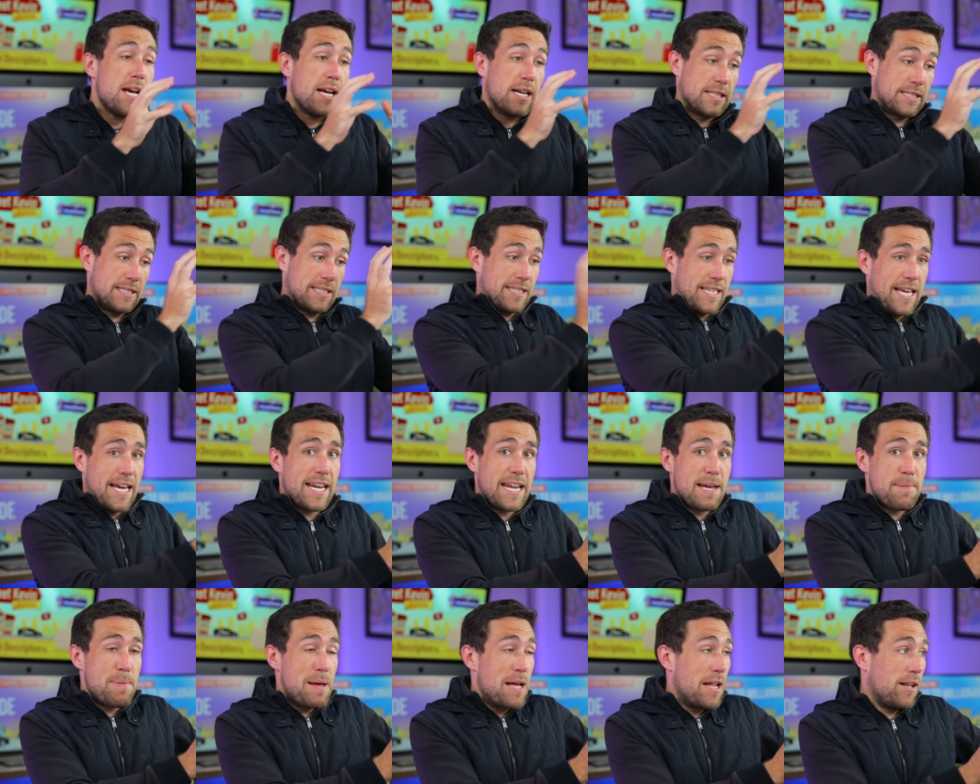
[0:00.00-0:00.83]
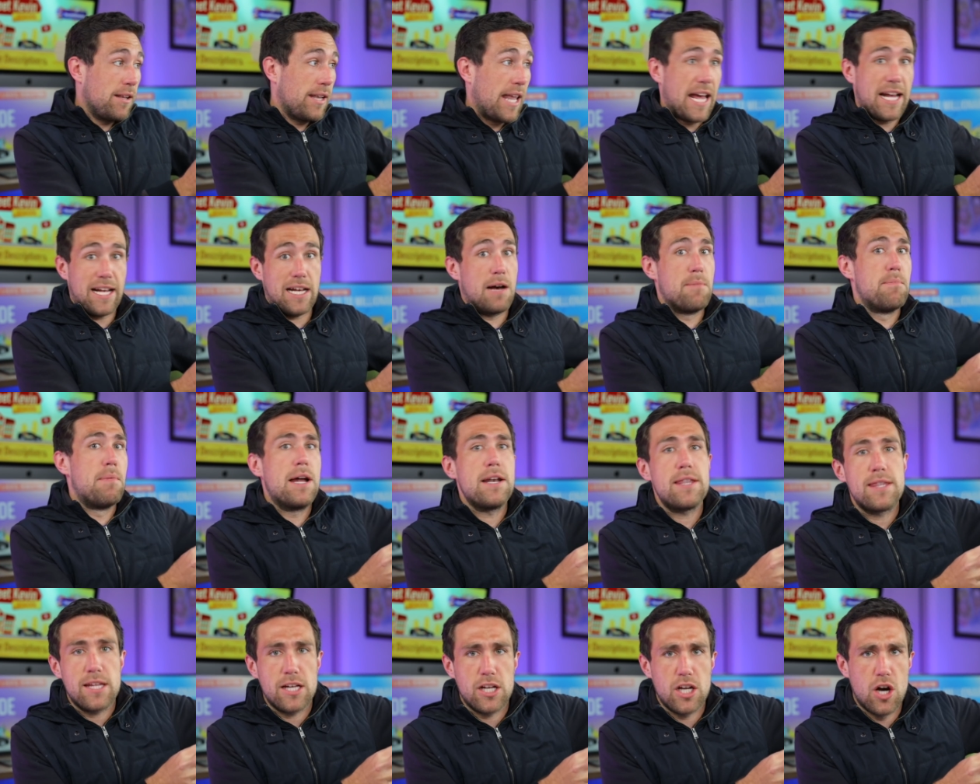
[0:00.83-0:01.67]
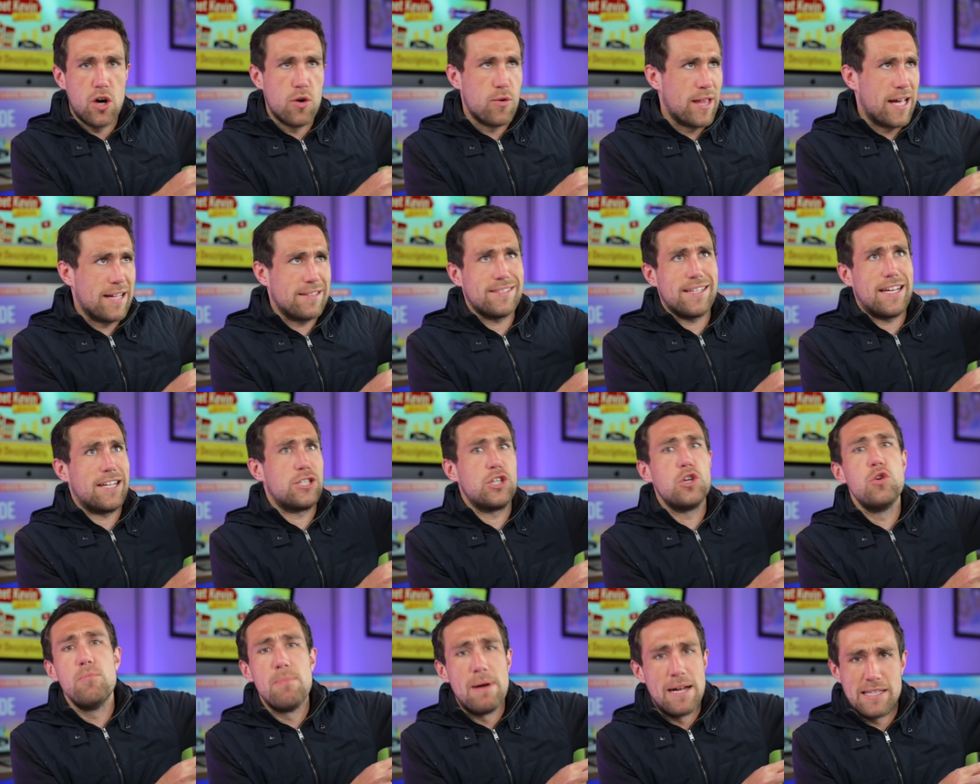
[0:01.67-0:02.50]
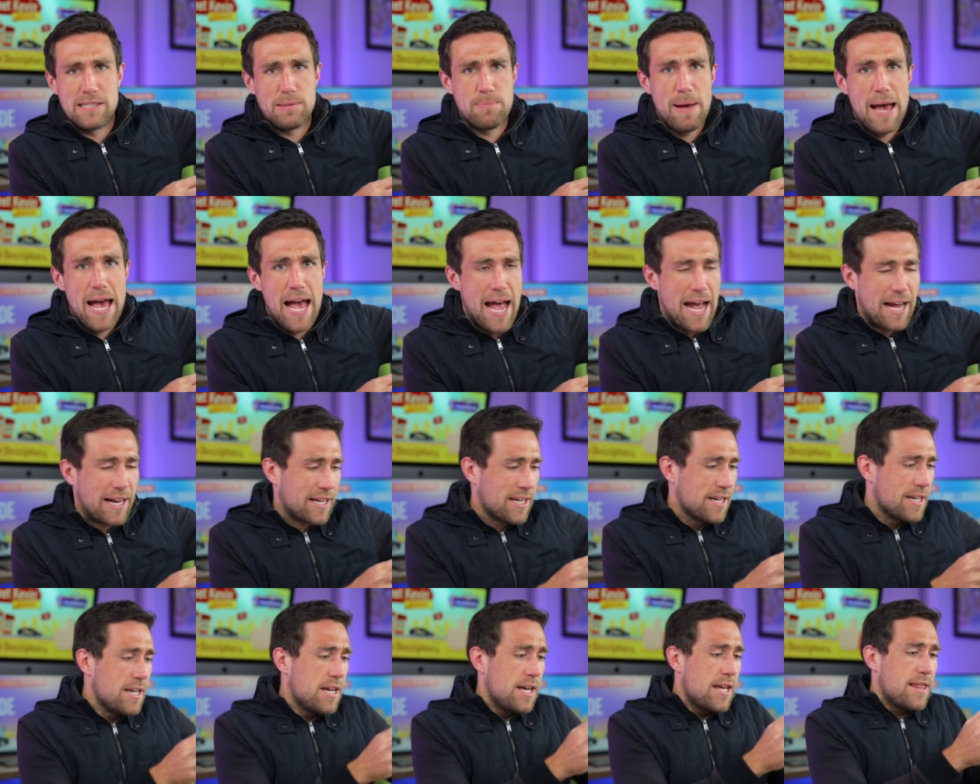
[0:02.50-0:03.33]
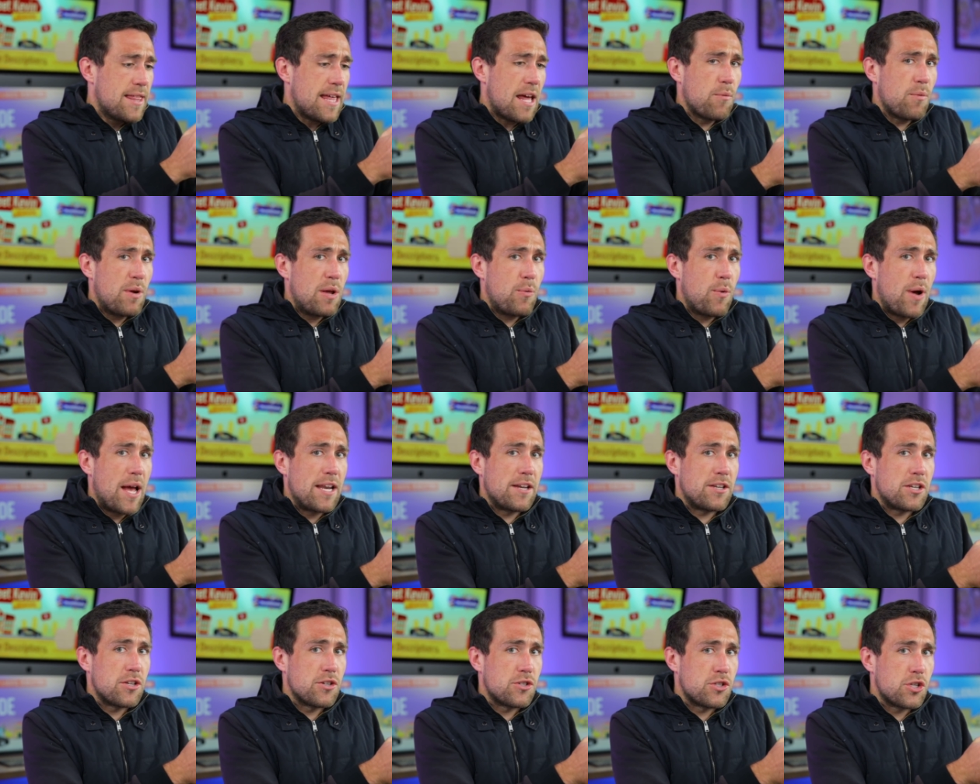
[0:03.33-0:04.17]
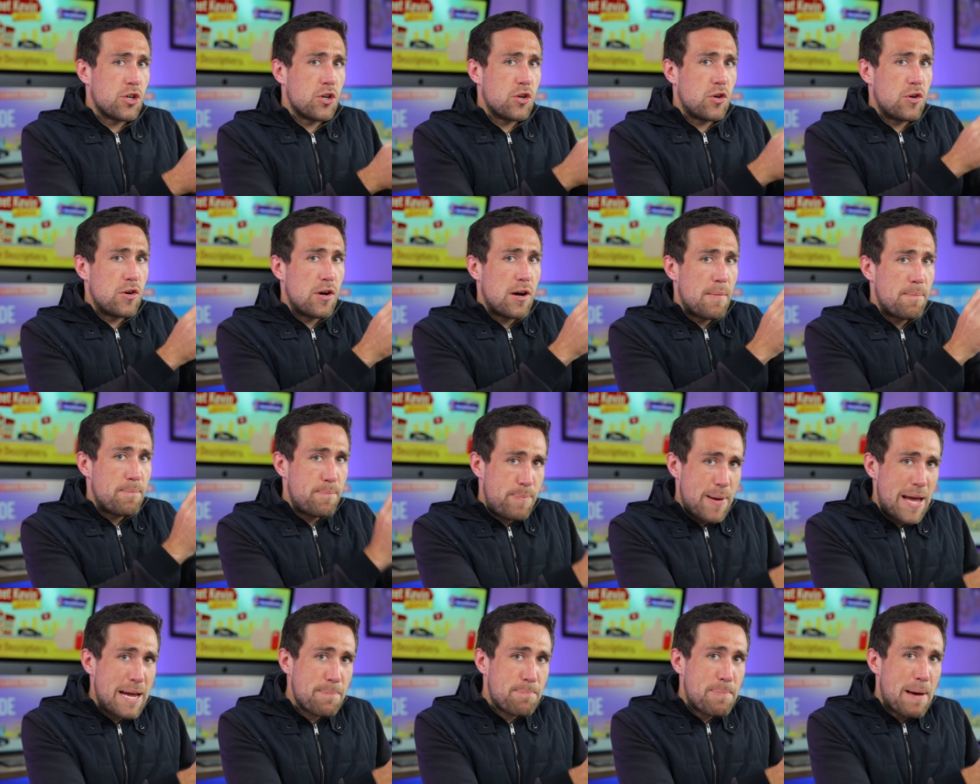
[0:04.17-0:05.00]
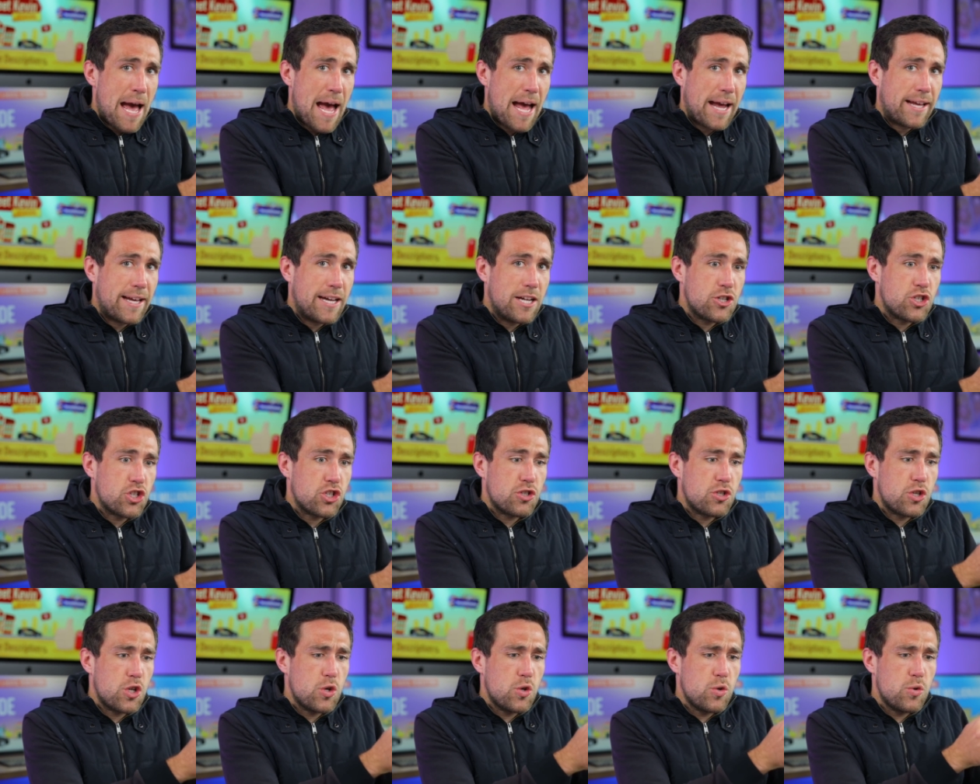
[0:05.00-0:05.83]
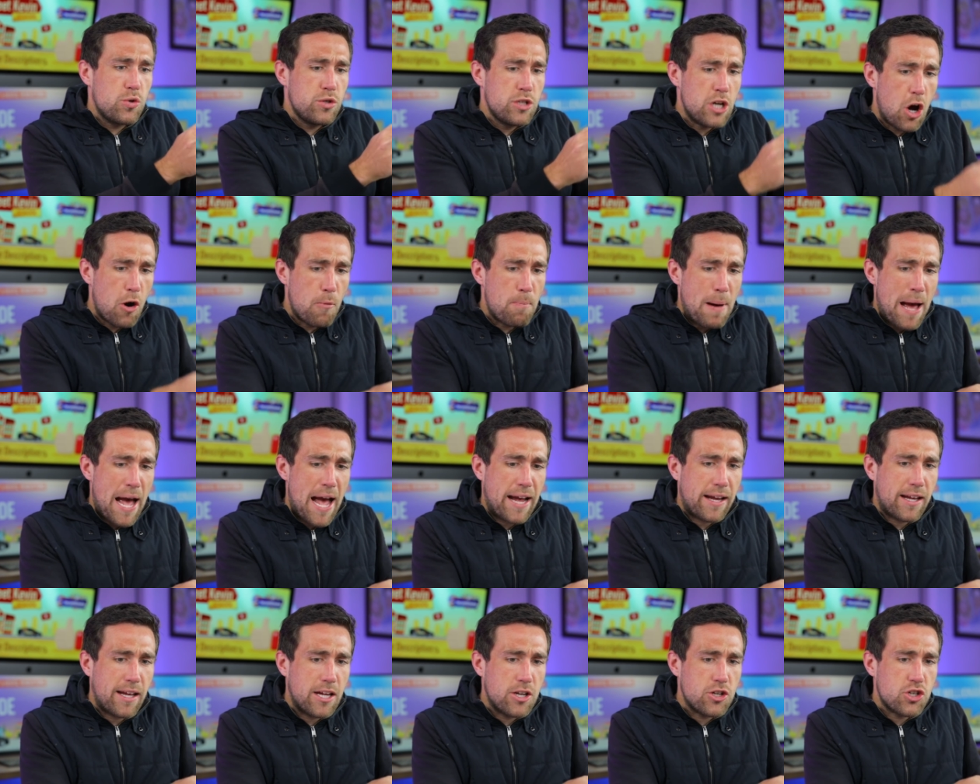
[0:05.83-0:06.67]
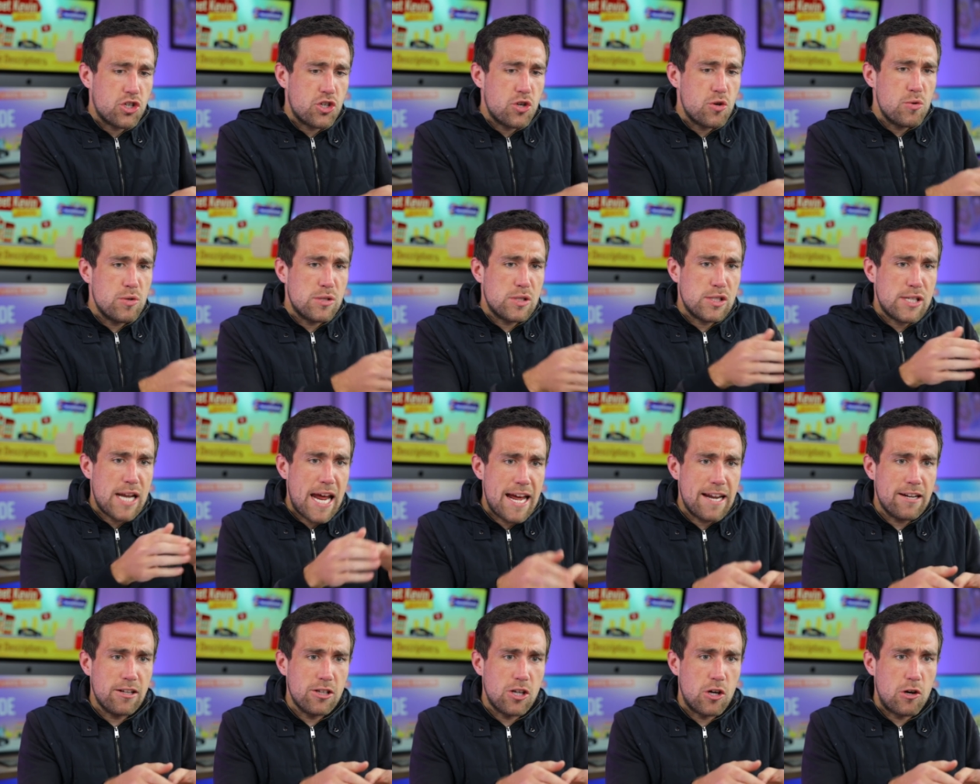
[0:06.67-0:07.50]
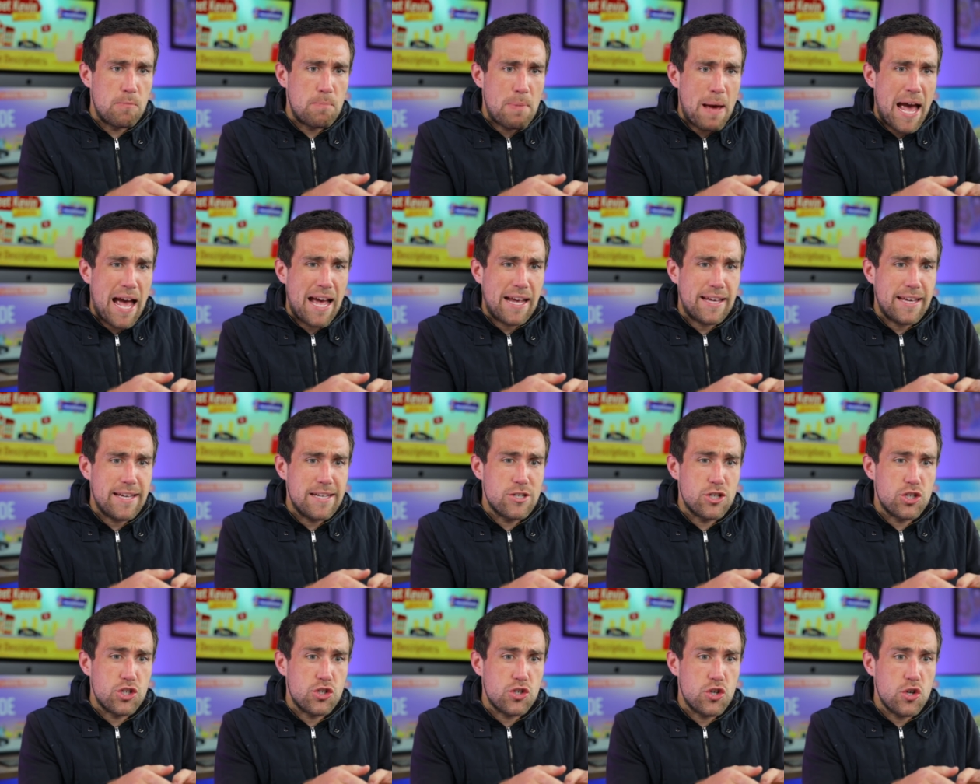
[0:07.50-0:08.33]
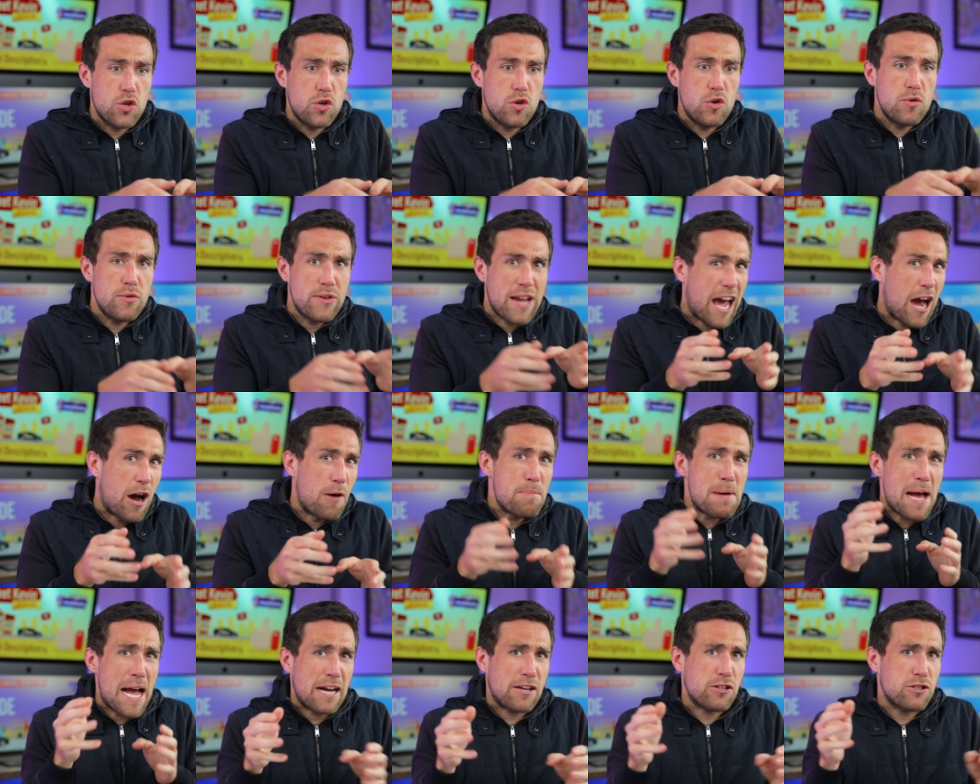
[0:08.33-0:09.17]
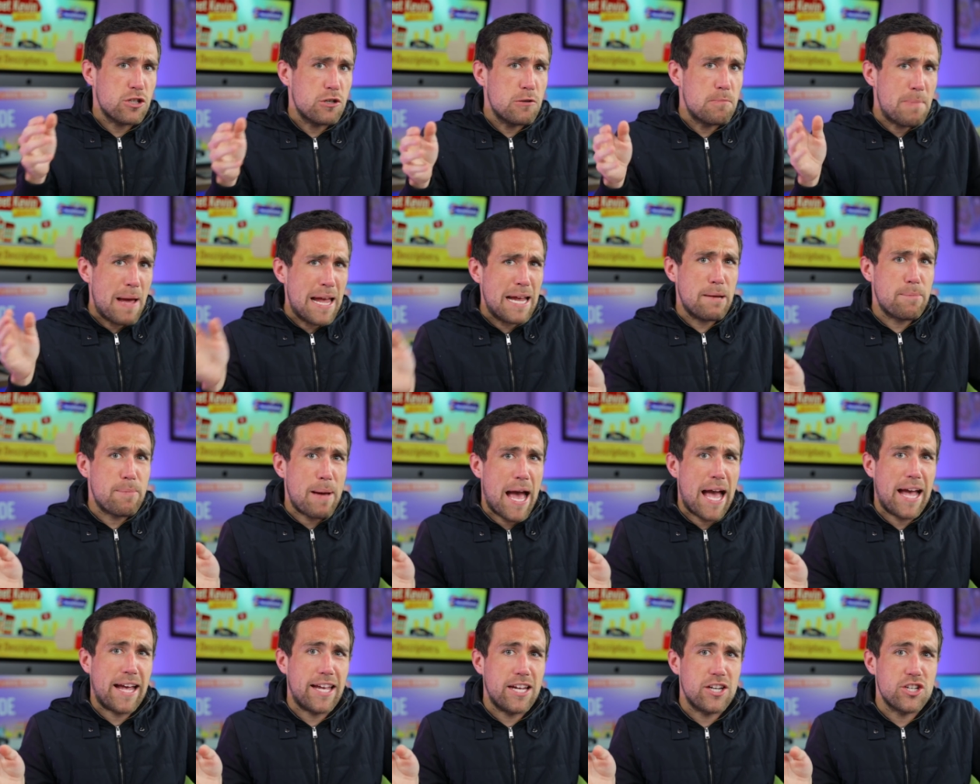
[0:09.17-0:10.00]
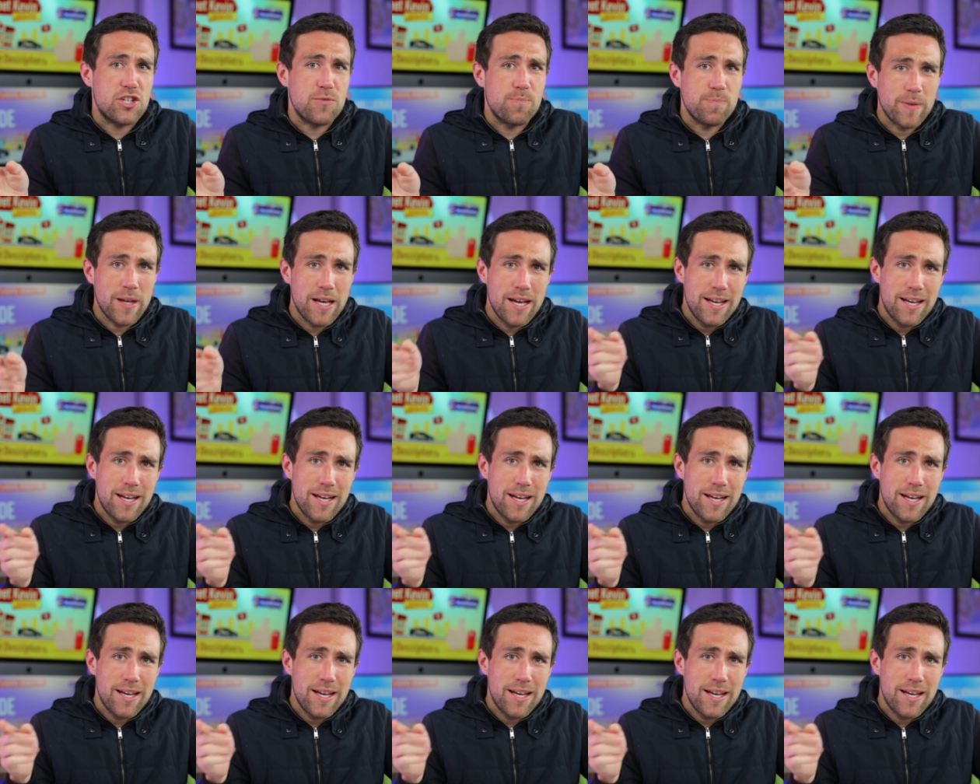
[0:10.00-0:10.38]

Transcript: Skinny Bill like a month ago, that's like two months back. Then we went to big package, to no package, to standalone package, to now back to big package.